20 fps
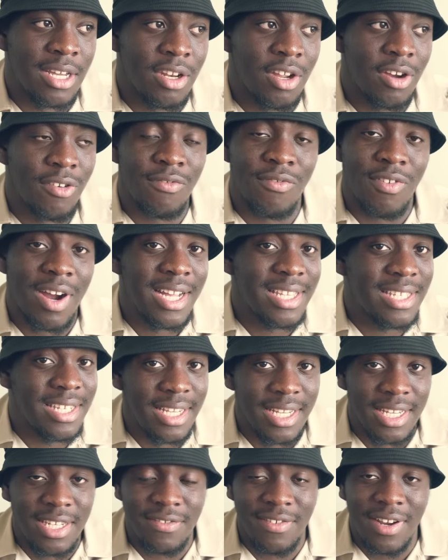A lot of
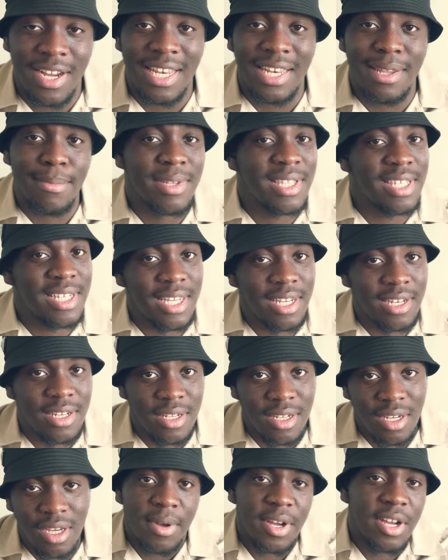writing is very limited
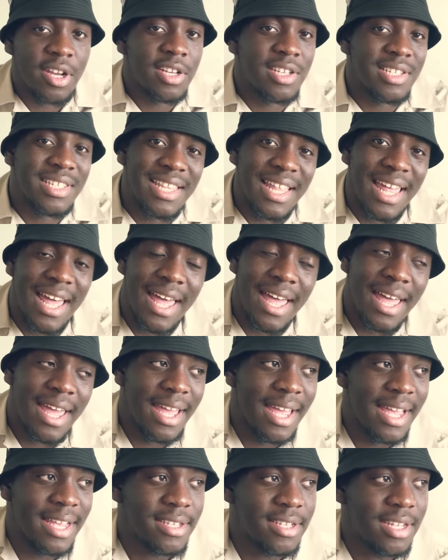because
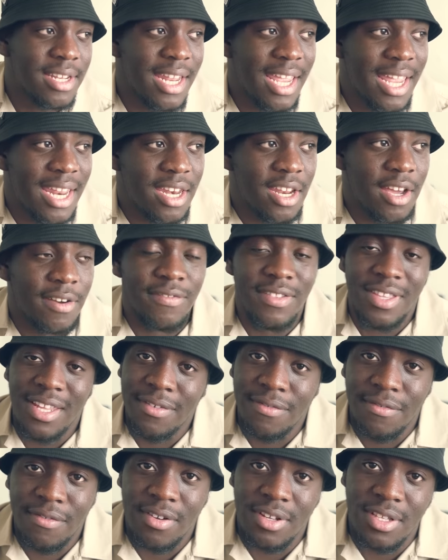there isn't enough
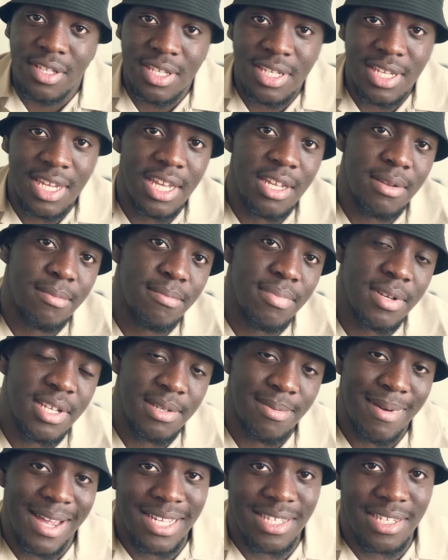difference in
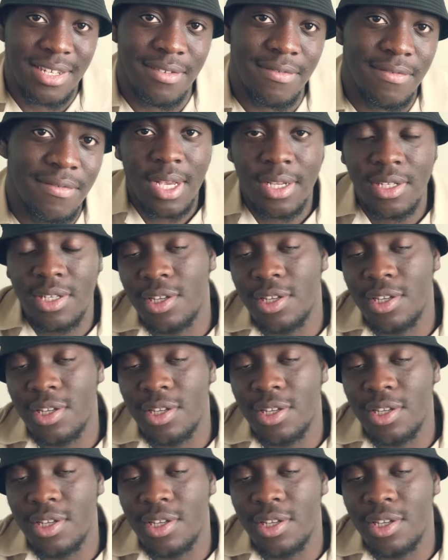perspective.